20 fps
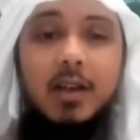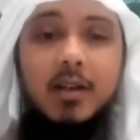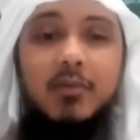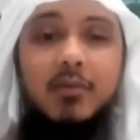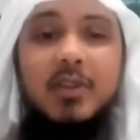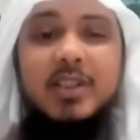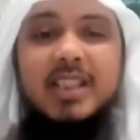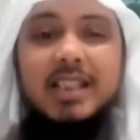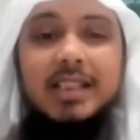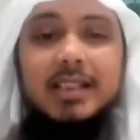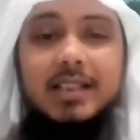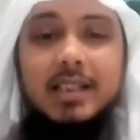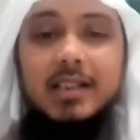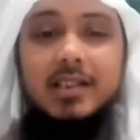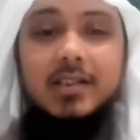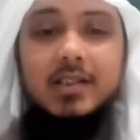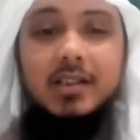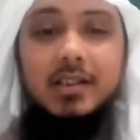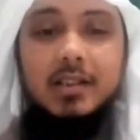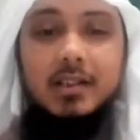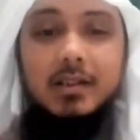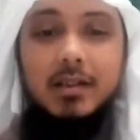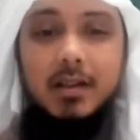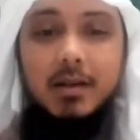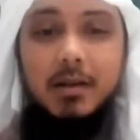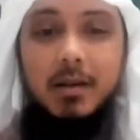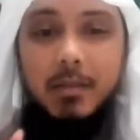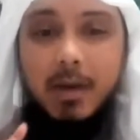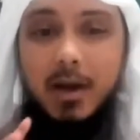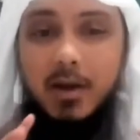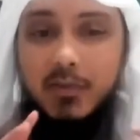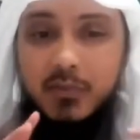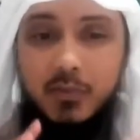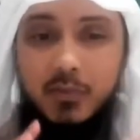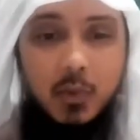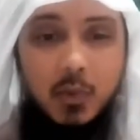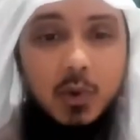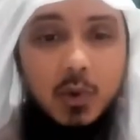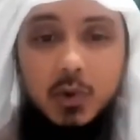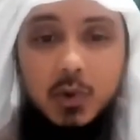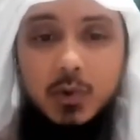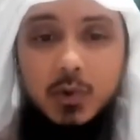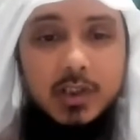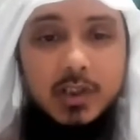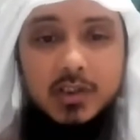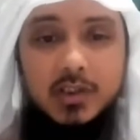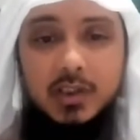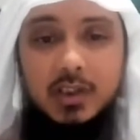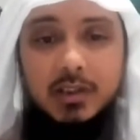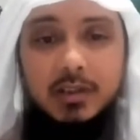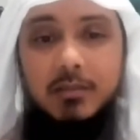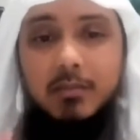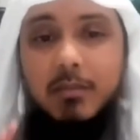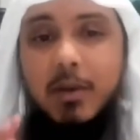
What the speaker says: facilitation, my full creation